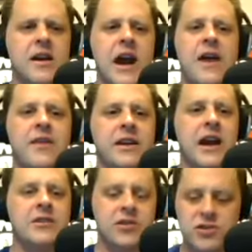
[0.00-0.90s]
And then Kyle
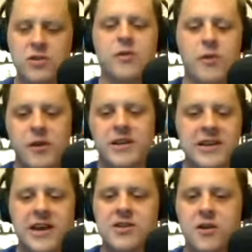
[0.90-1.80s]
says, sure, Thor, and he
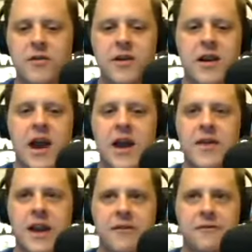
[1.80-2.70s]
takes over, and then
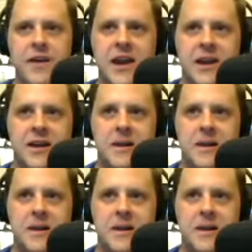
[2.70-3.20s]
I fade.